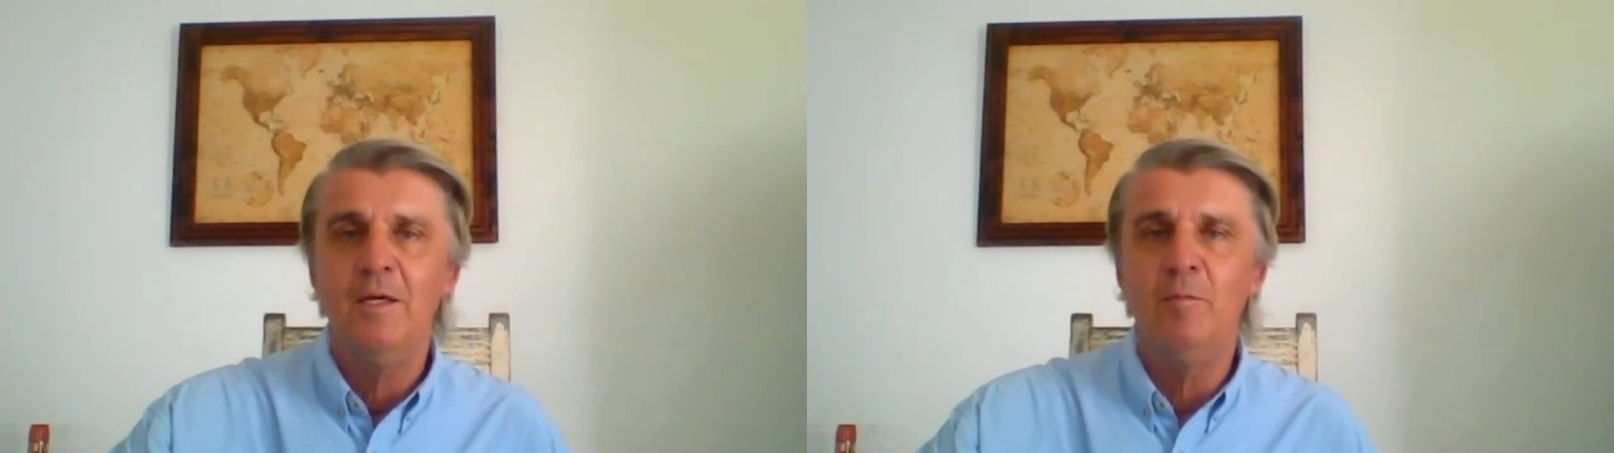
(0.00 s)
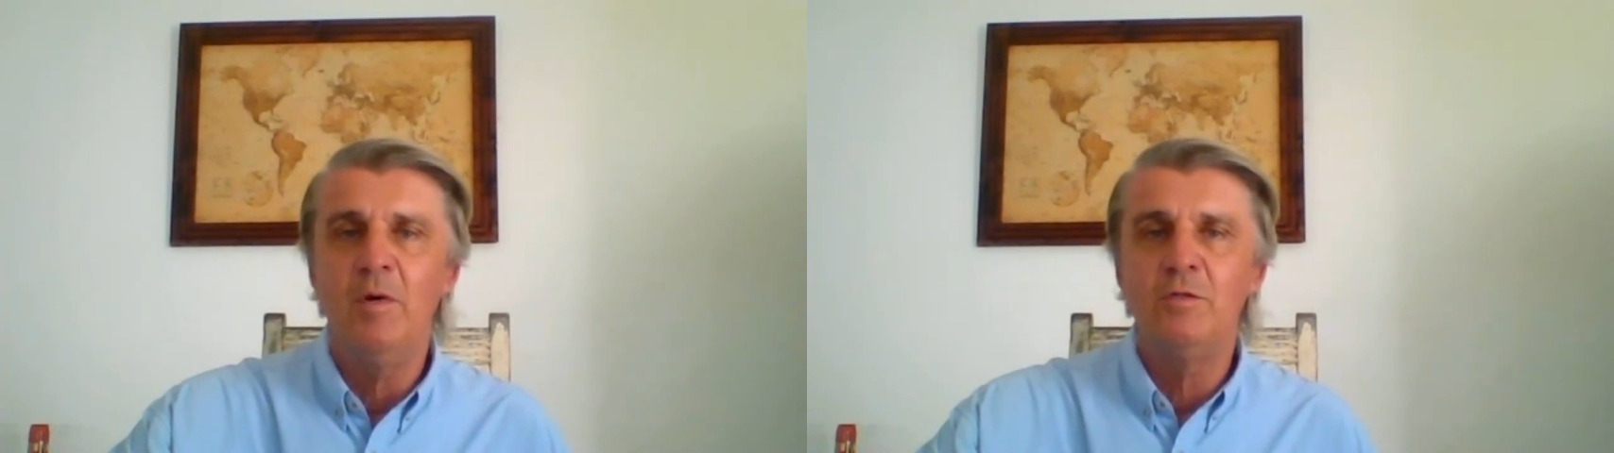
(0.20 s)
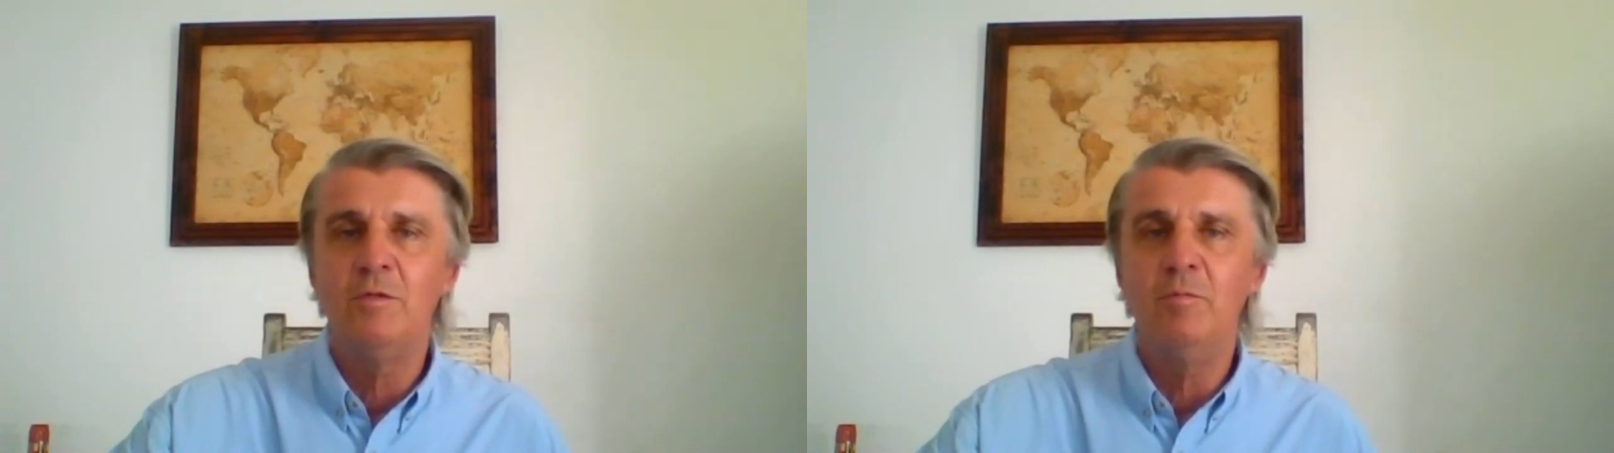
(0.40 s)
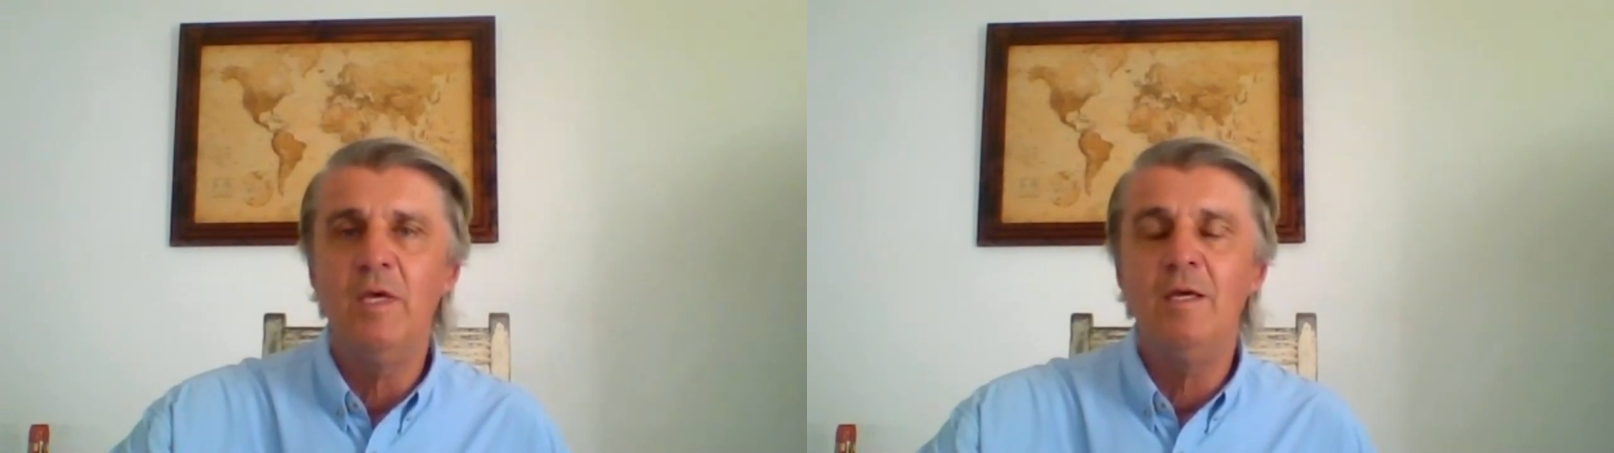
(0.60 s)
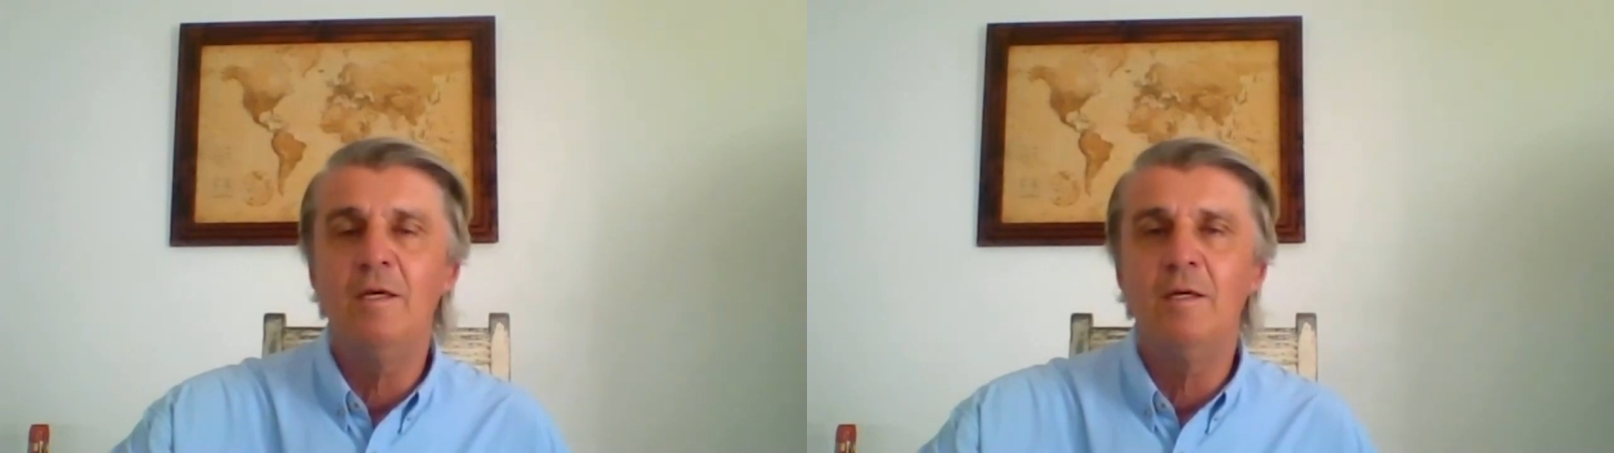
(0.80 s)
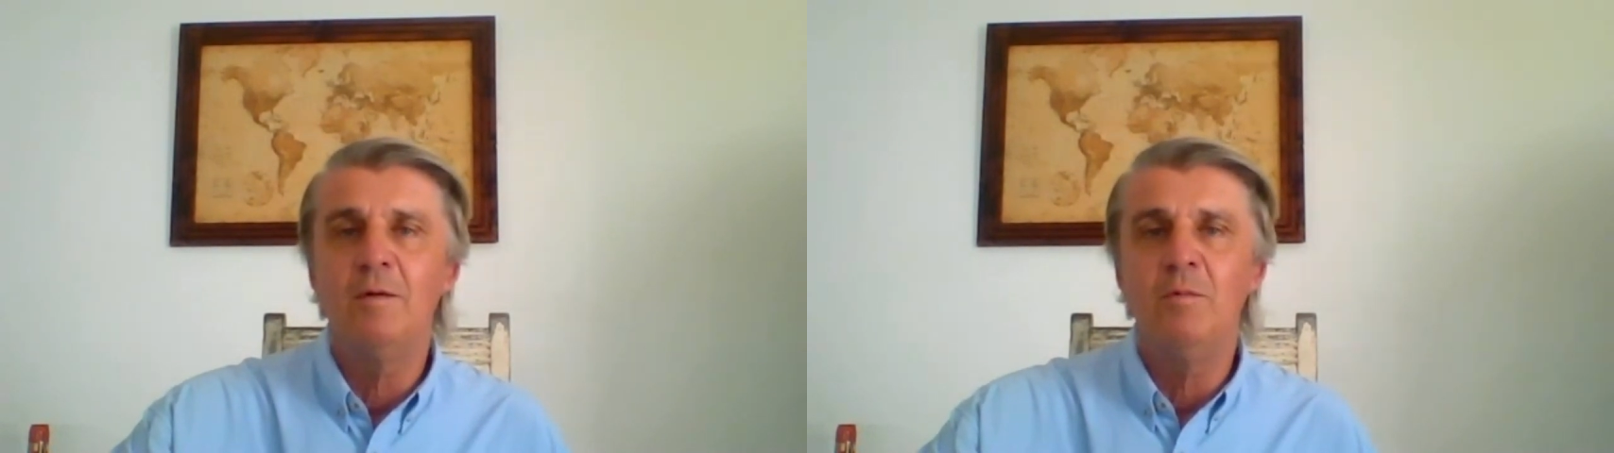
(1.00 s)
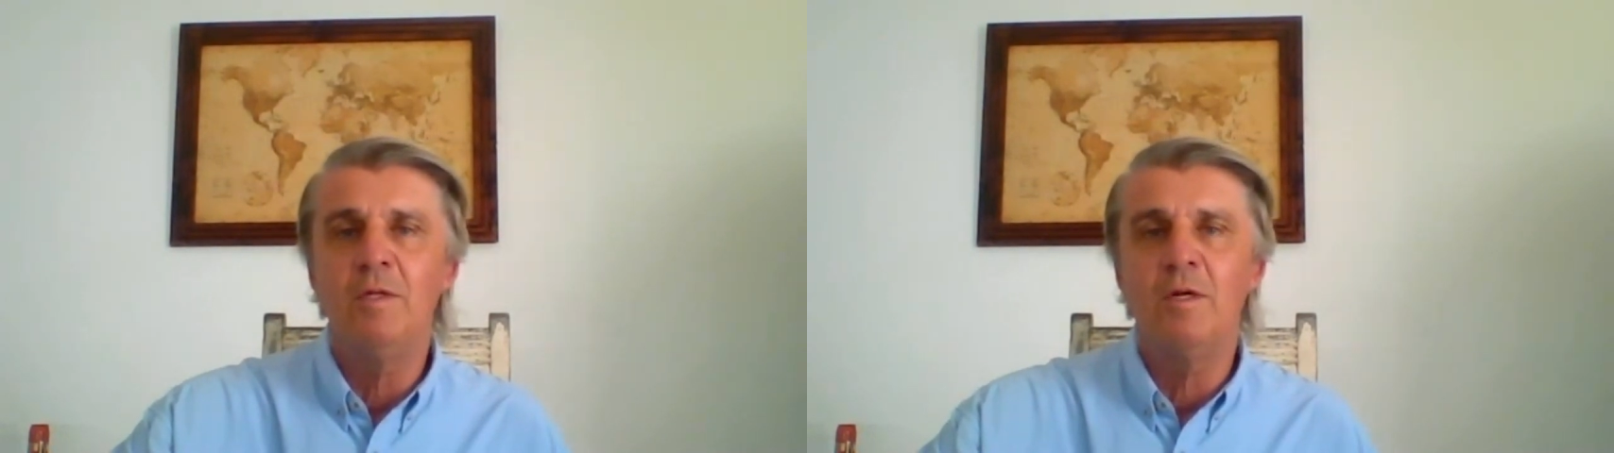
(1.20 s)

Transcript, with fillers: in Mozambique with a